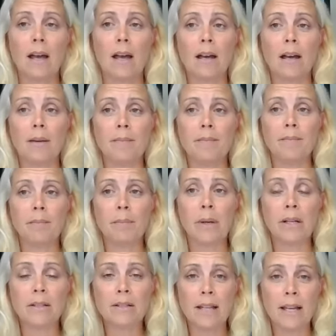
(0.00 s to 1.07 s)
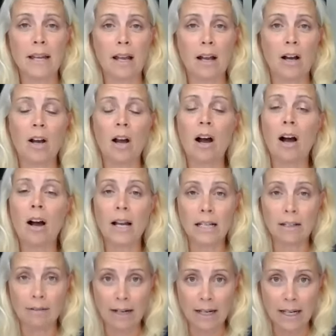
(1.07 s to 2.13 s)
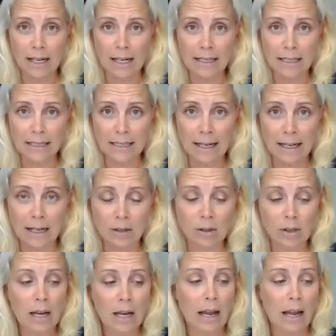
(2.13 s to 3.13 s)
but they are highly regulated now,